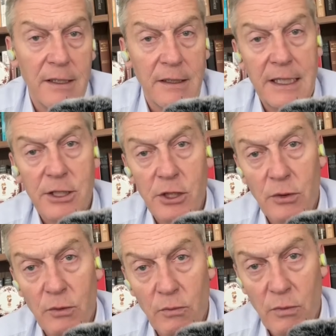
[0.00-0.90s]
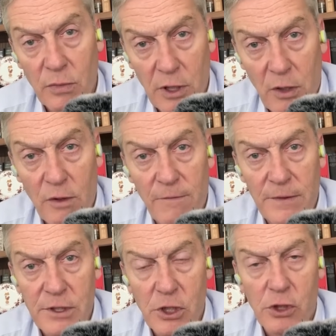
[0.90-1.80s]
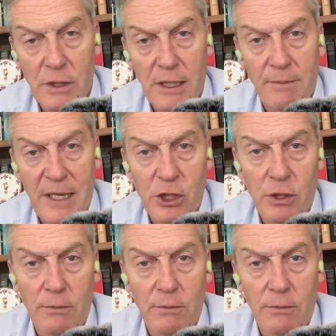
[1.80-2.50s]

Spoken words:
lead to lower physician and patient